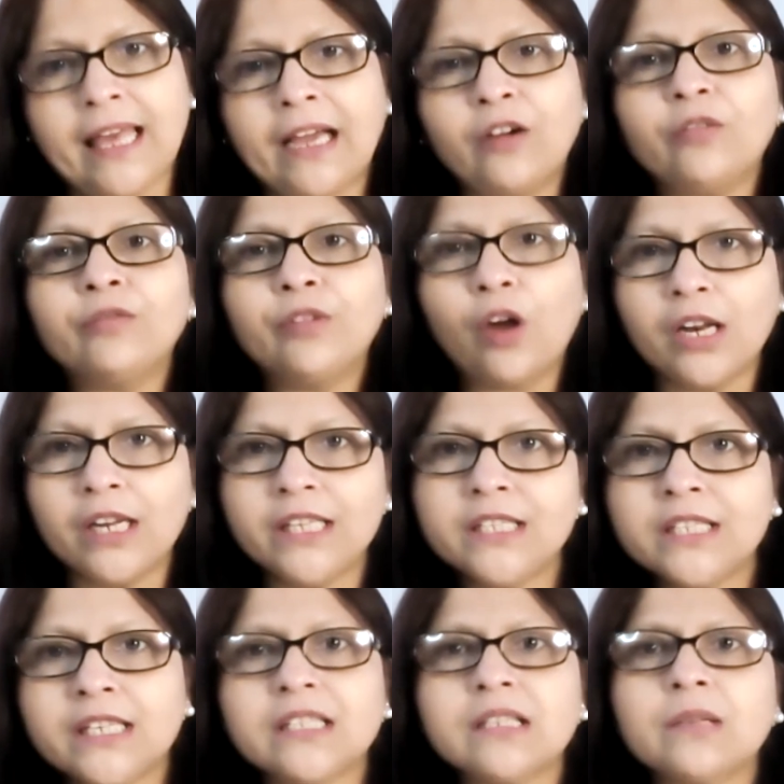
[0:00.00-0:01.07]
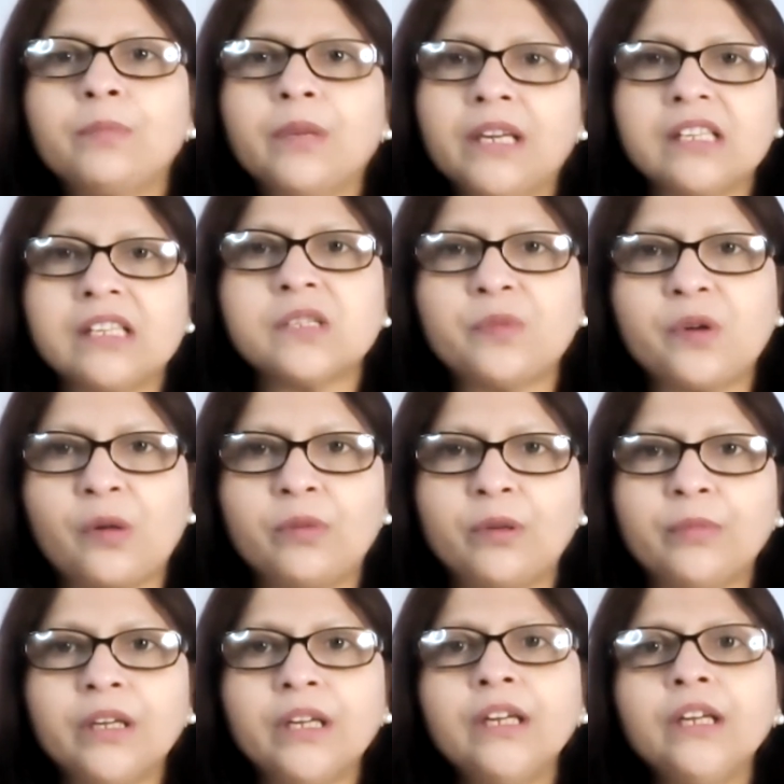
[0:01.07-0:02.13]
Lack of knowledge is the biggest
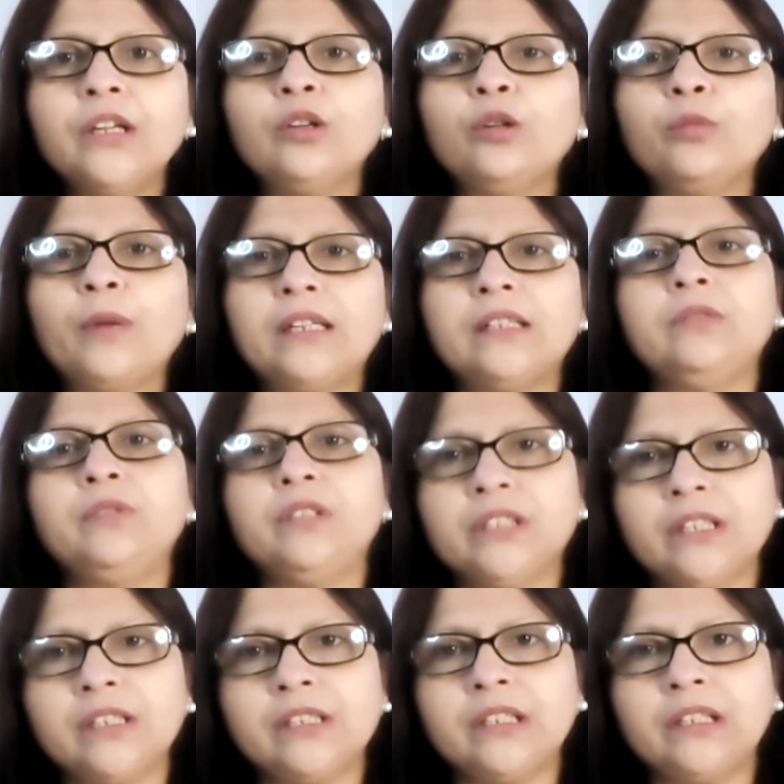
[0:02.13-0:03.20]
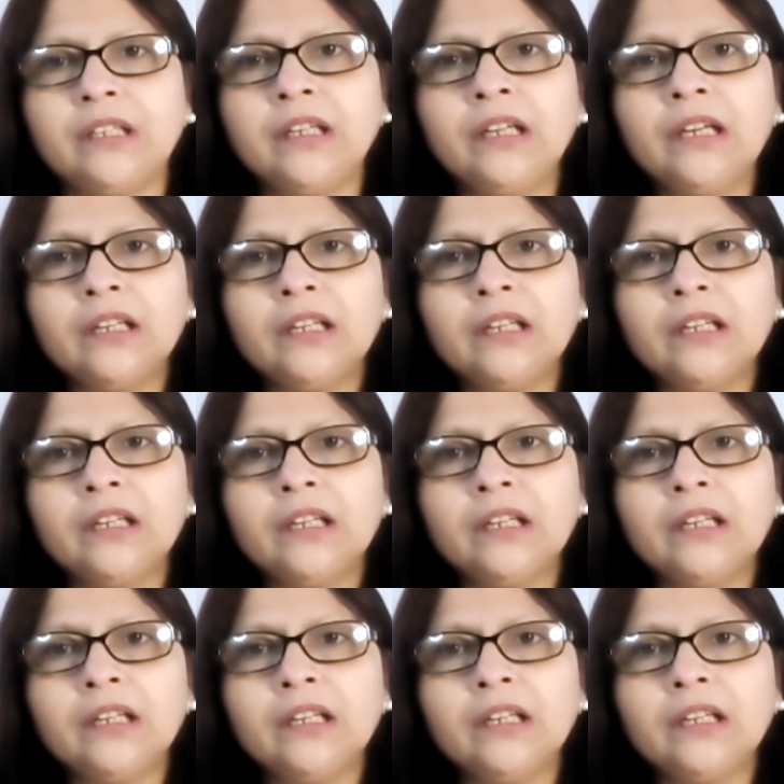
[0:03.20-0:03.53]
problem, no matter which country.